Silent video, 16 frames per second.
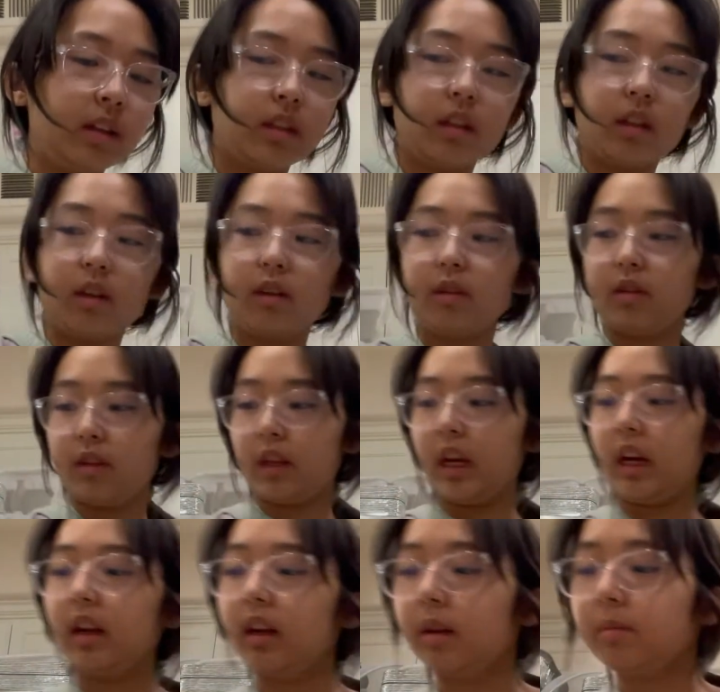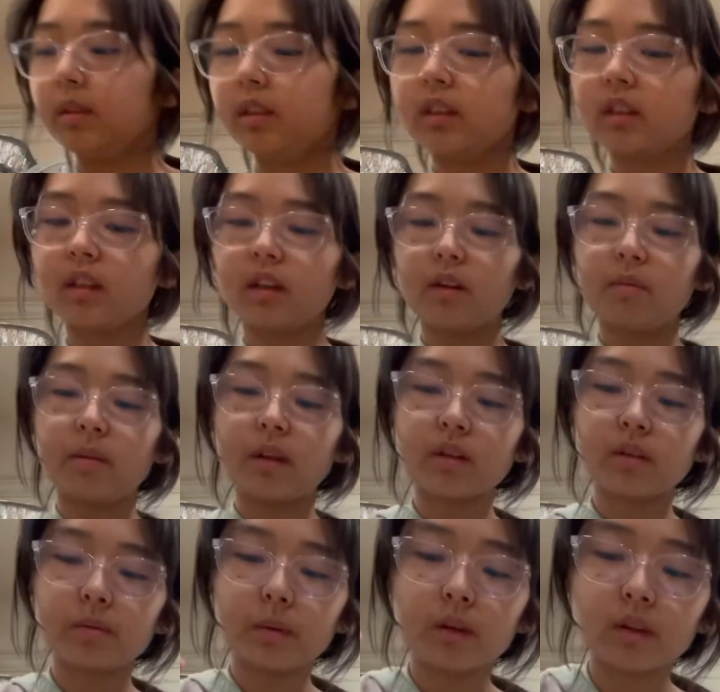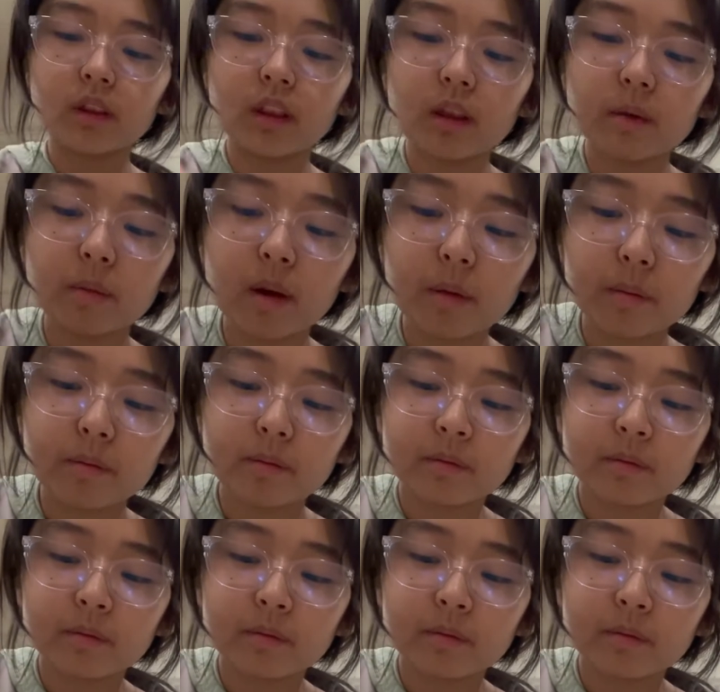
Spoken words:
So yeah, I'm just going to mix both of them up,